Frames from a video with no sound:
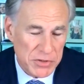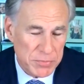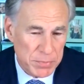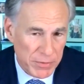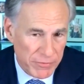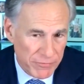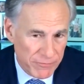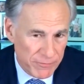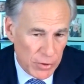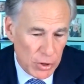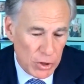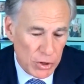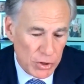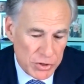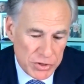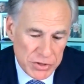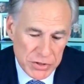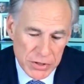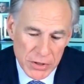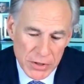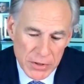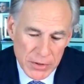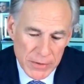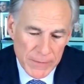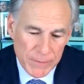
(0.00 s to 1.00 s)
But first,
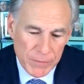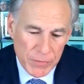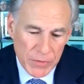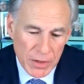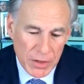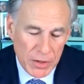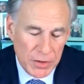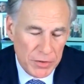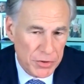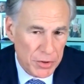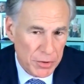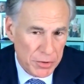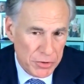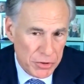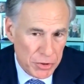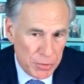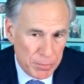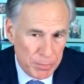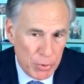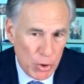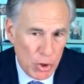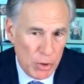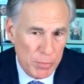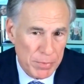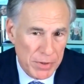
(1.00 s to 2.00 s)
the
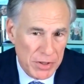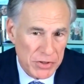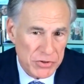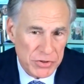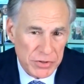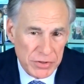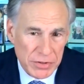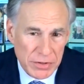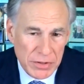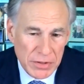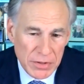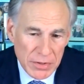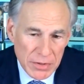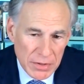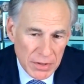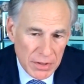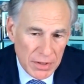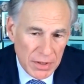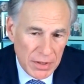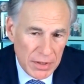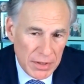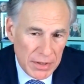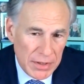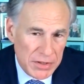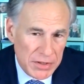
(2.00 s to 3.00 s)
prohibition
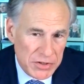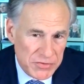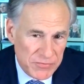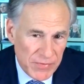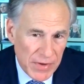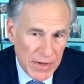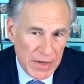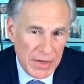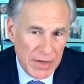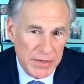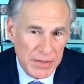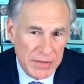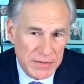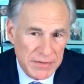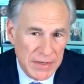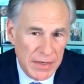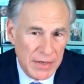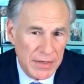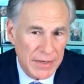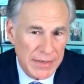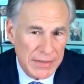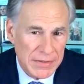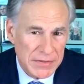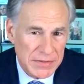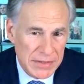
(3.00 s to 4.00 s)
is found in Title
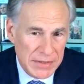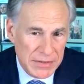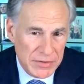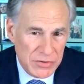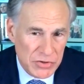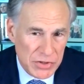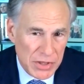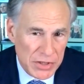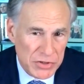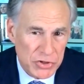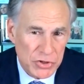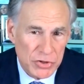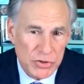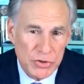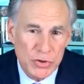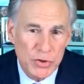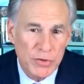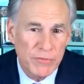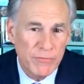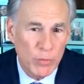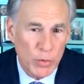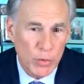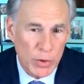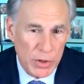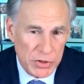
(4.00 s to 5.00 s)
18, Section
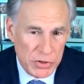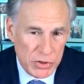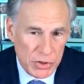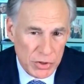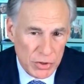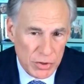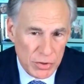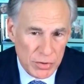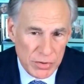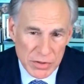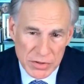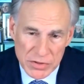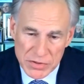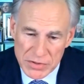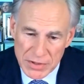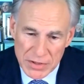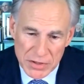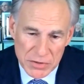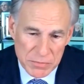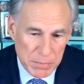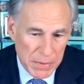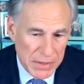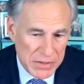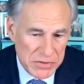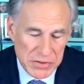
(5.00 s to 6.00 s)
242, and it says
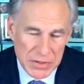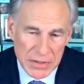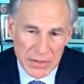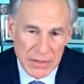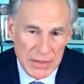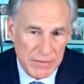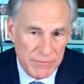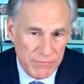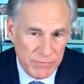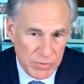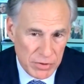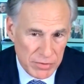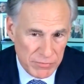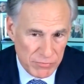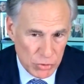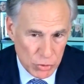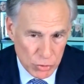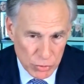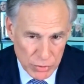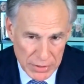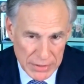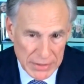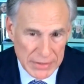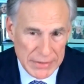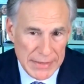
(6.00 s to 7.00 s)
basically if you
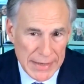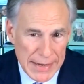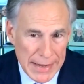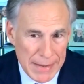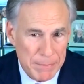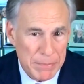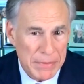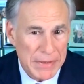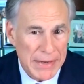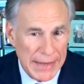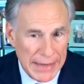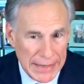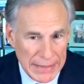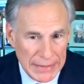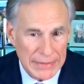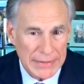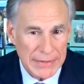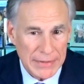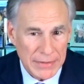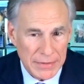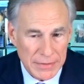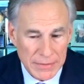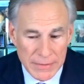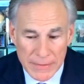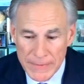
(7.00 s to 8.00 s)
kidnap an
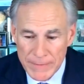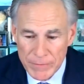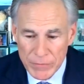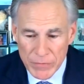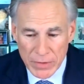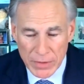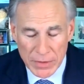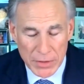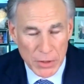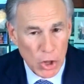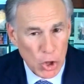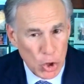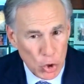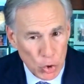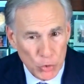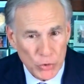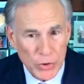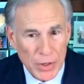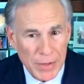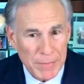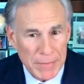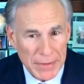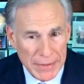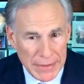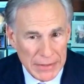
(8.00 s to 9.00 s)
alien and hold
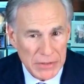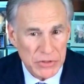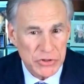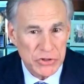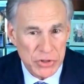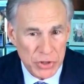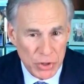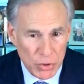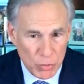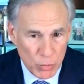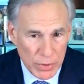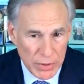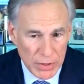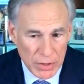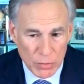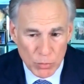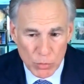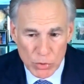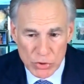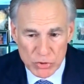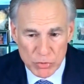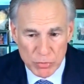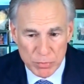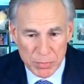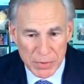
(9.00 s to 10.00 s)
them against their will,
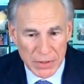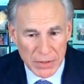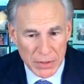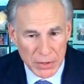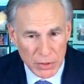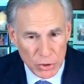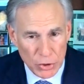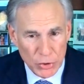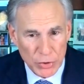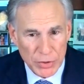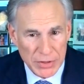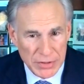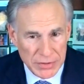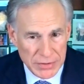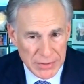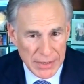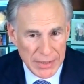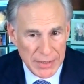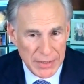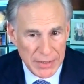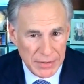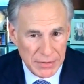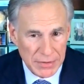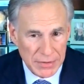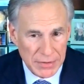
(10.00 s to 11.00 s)
which would be including
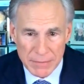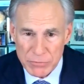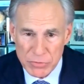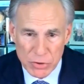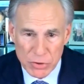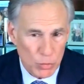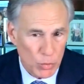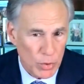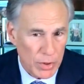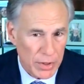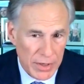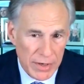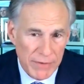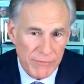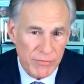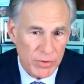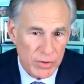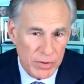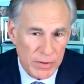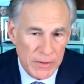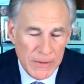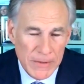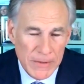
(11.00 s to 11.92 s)
taking them to wherever,